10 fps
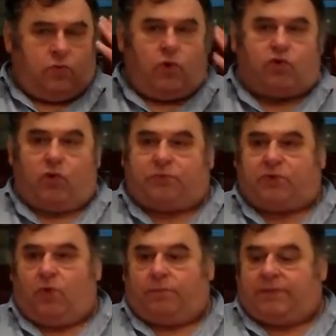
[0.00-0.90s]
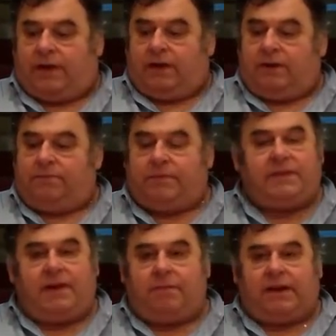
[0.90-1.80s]
Tour groups go up there. I've
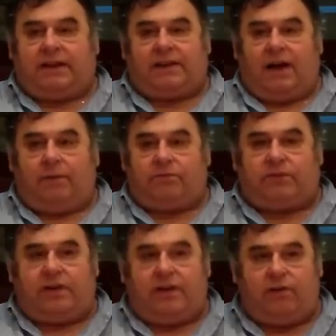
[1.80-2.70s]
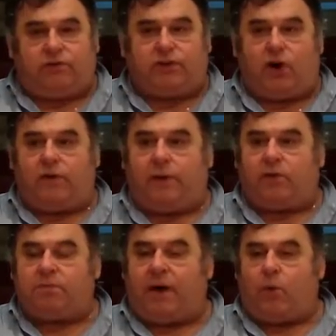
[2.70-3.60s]
been there many times. Used to go there
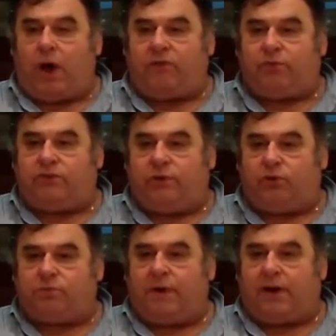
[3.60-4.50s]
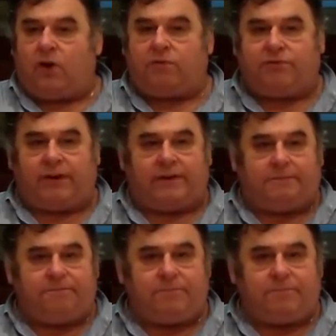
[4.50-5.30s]
with my wife when she was my girlfriend.